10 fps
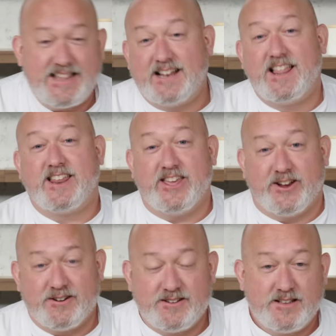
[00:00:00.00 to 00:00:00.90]
Not a lot
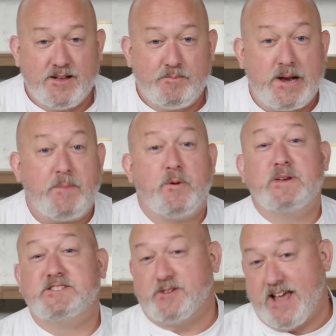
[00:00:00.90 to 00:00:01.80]
here, but I'm a
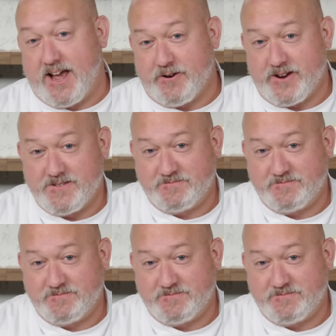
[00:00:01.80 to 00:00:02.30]
wizard, Harry.